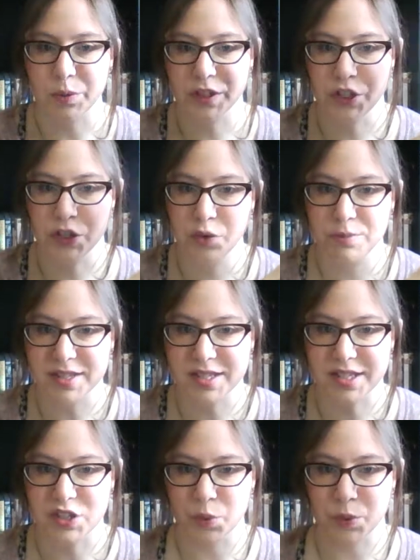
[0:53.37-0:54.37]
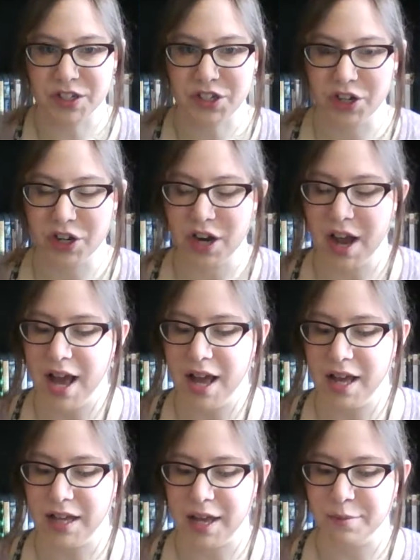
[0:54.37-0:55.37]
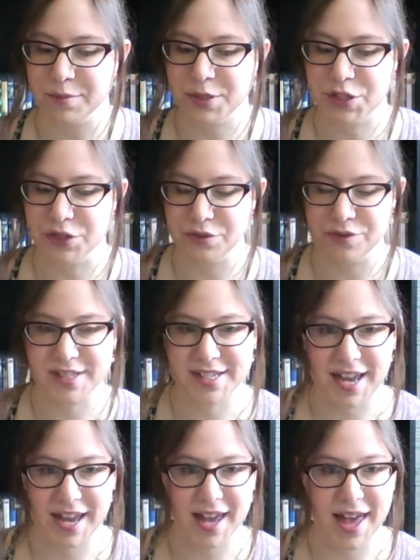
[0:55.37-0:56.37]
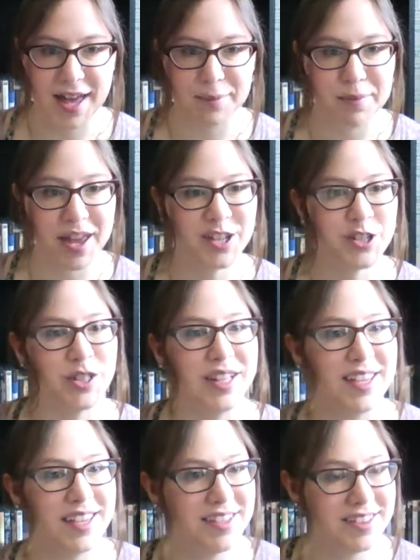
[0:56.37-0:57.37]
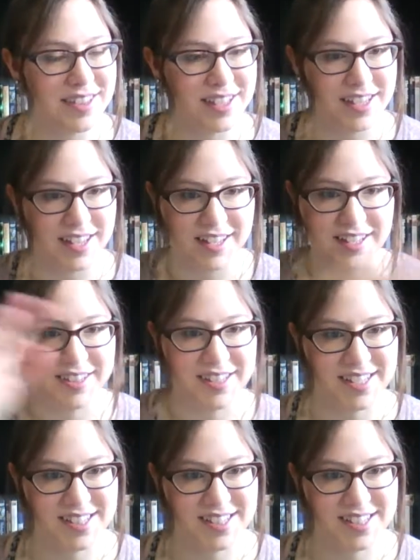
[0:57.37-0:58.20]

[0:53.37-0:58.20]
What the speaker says: when the new Mrs. De Winter comes to stay at Mangerley, the